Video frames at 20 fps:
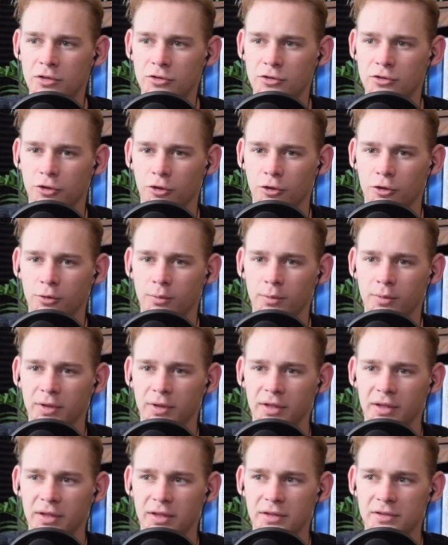term
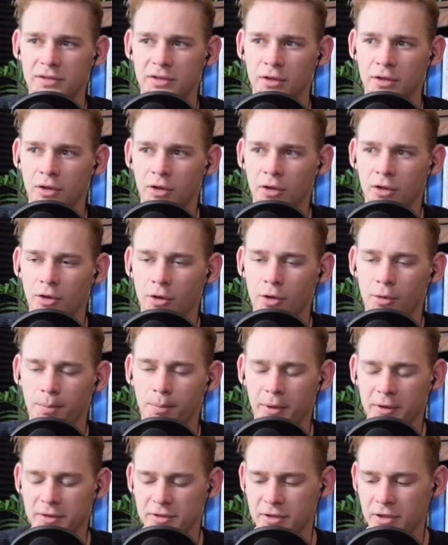is,
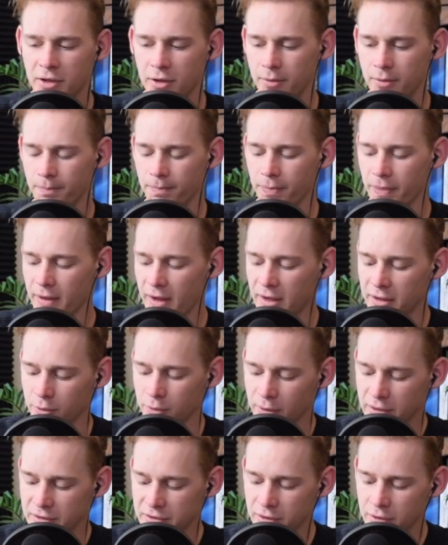but
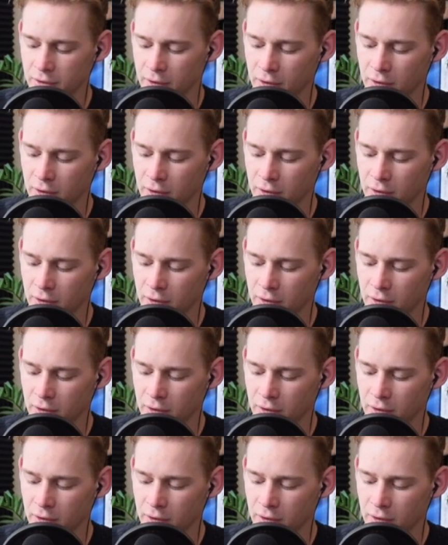anyways,